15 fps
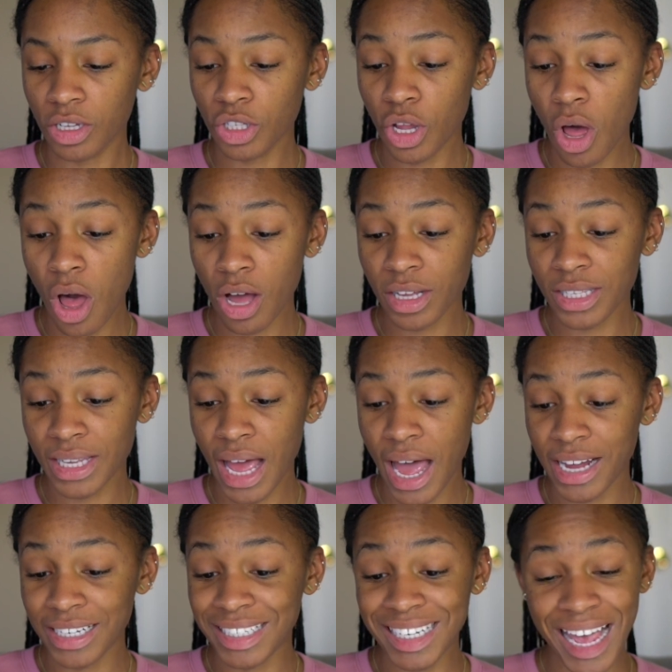
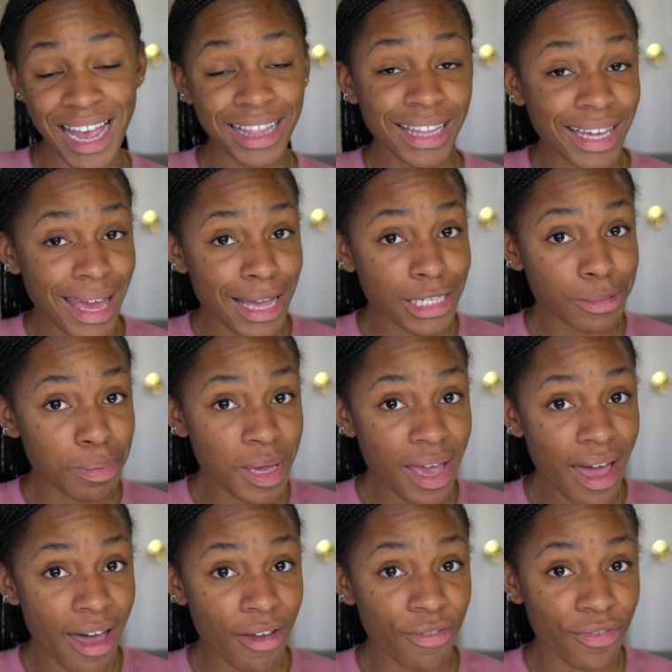alongside daily S P
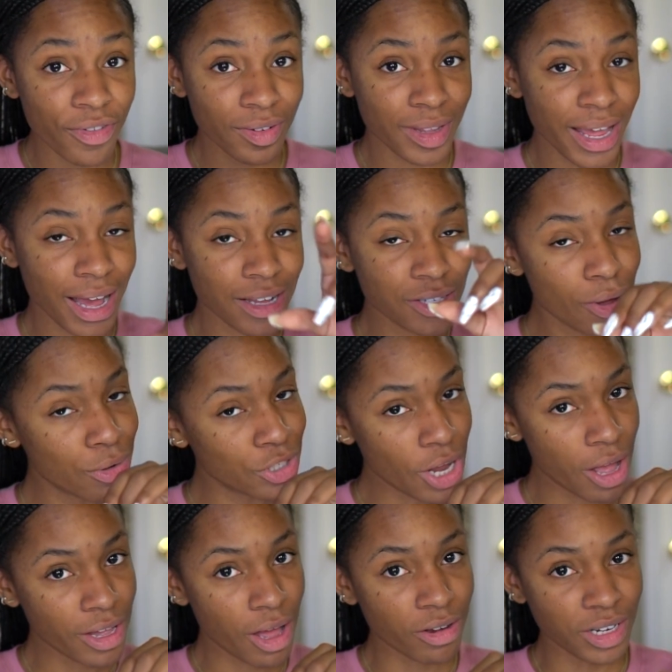F. Like I told
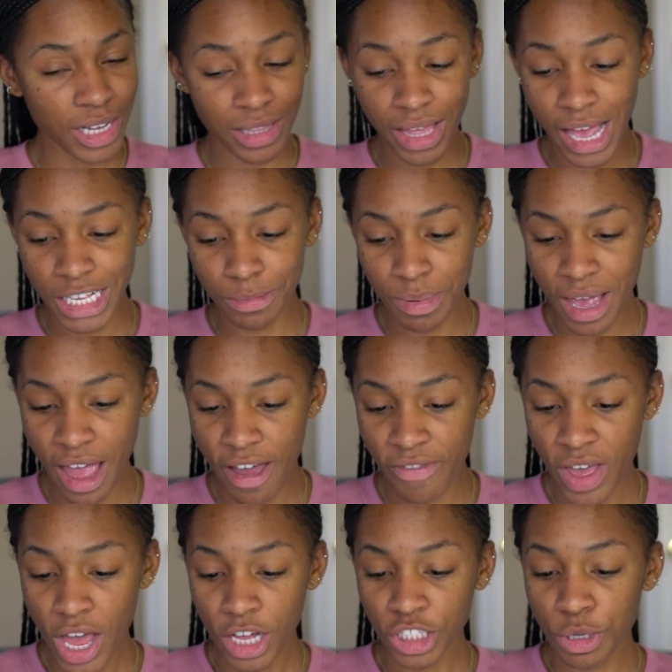y'all, y'all need the S P
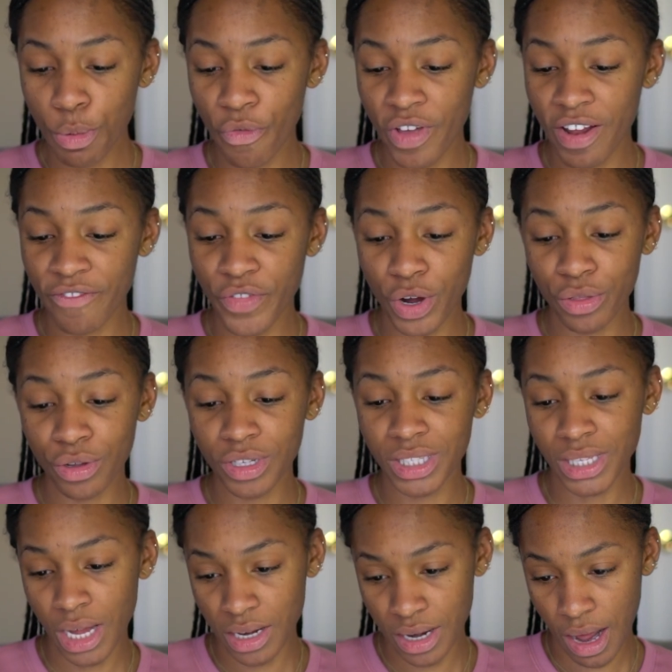F to prevent further
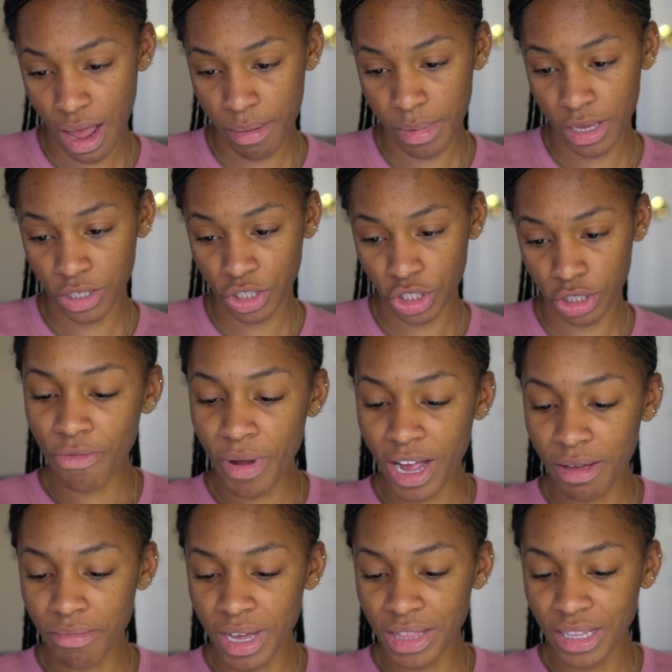sun damage. I
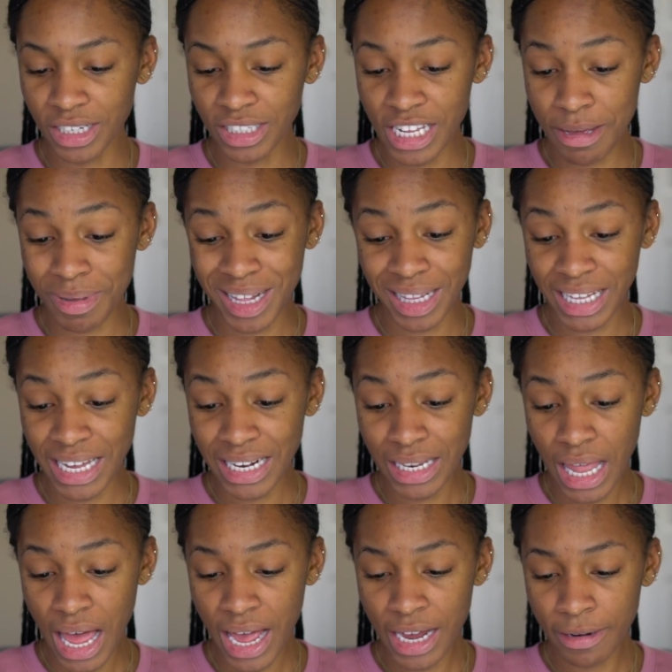recommend the Deep Clean
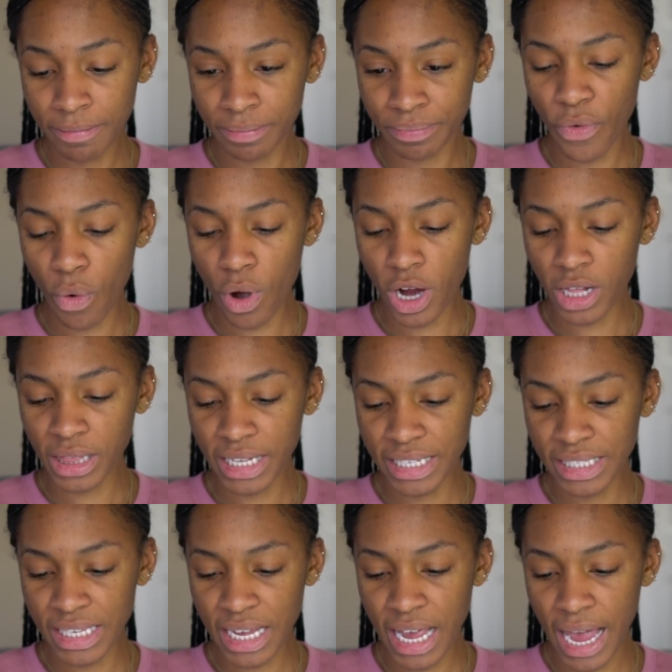line for
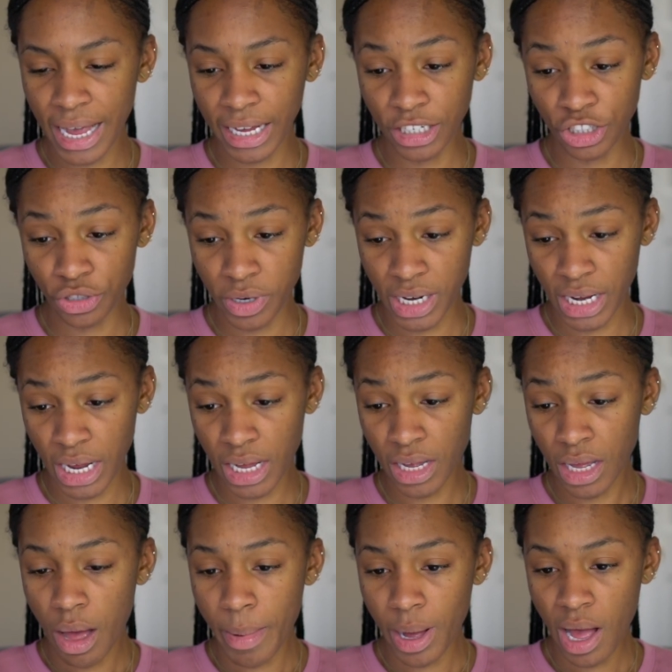cleansing and
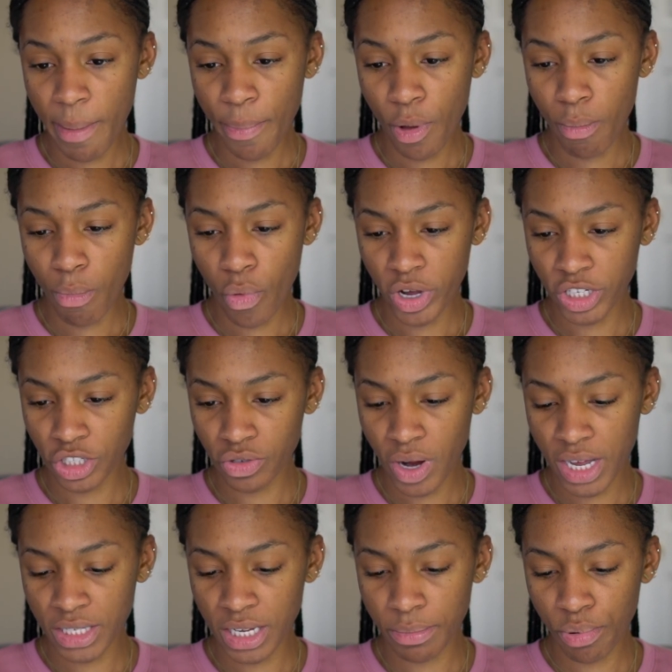treating, um, a couple
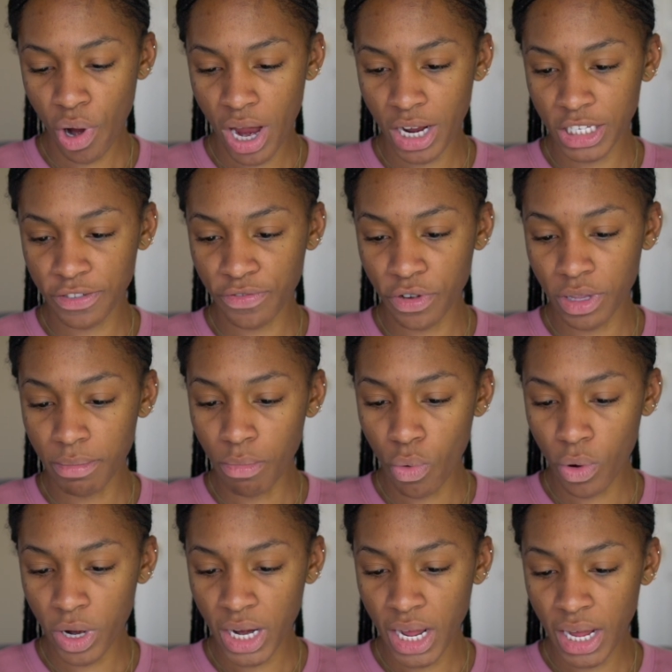moisturizing products for the
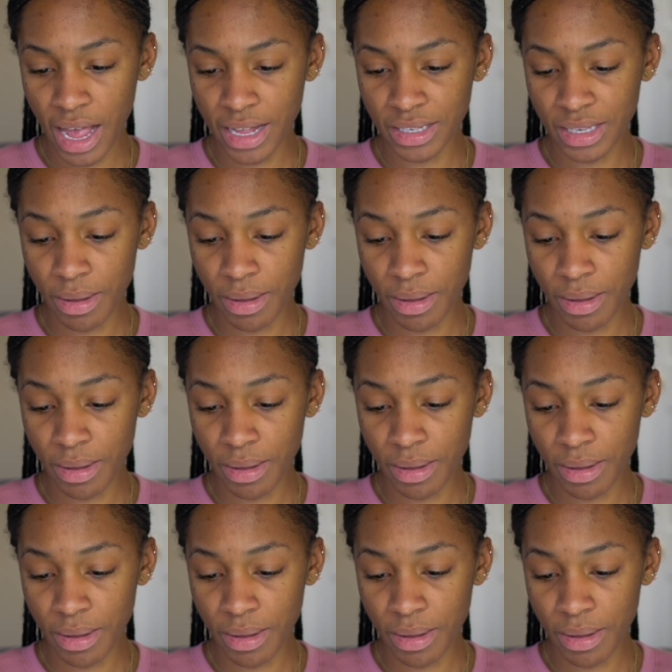morning and